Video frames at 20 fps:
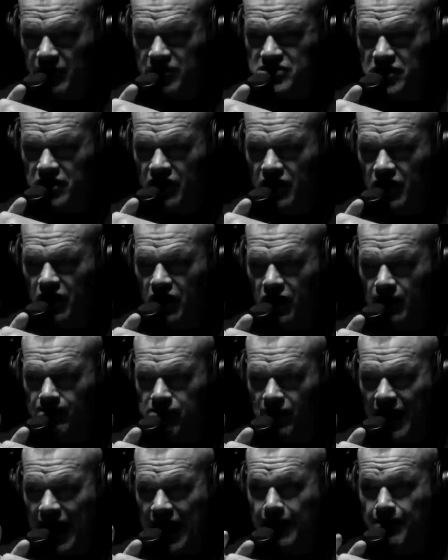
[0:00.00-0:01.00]
I said a
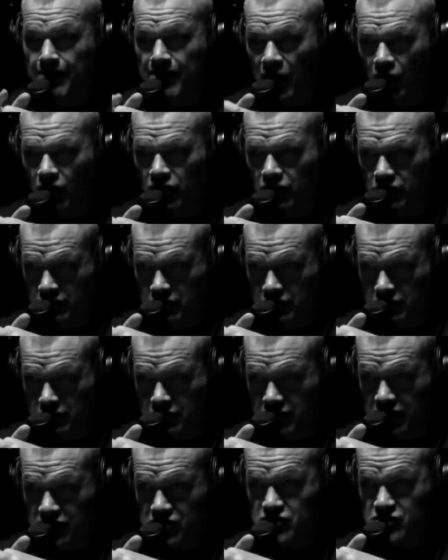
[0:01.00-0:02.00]
black belt
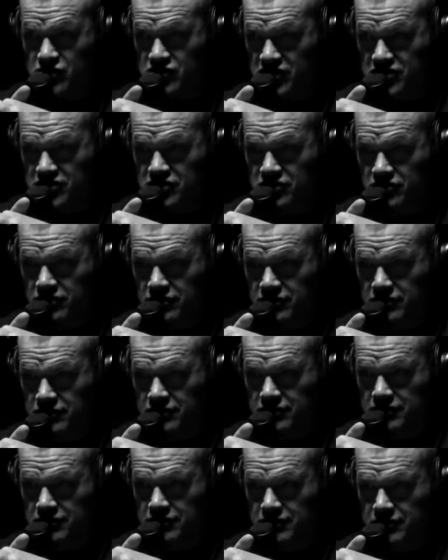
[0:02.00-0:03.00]
in jujitsu,
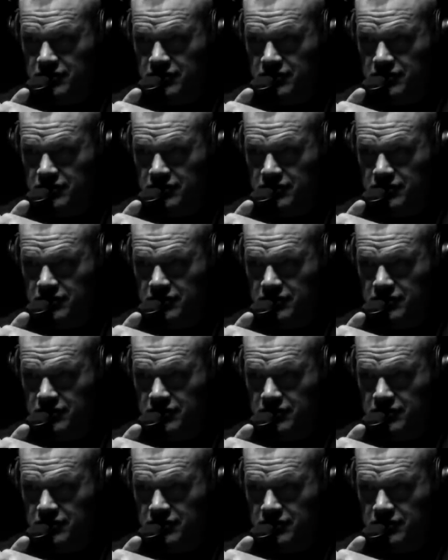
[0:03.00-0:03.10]
mm-hmm.